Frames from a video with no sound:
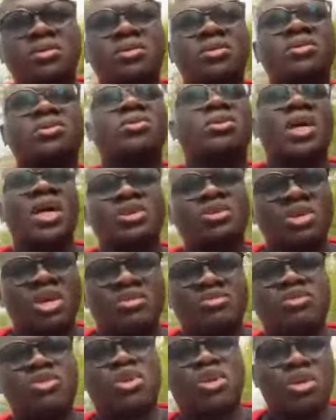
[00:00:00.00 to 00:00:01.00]
So
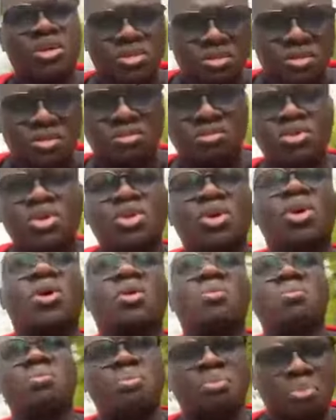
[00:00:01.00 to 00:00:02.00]
wealth begins from
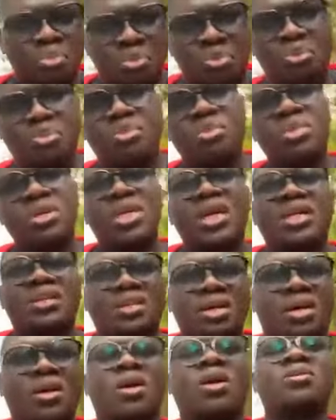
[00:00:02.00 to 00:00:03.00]
conception,
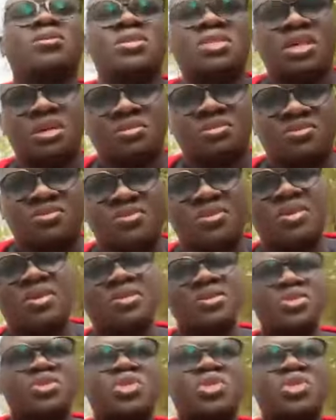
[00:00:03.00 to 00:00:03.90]
right? You have to,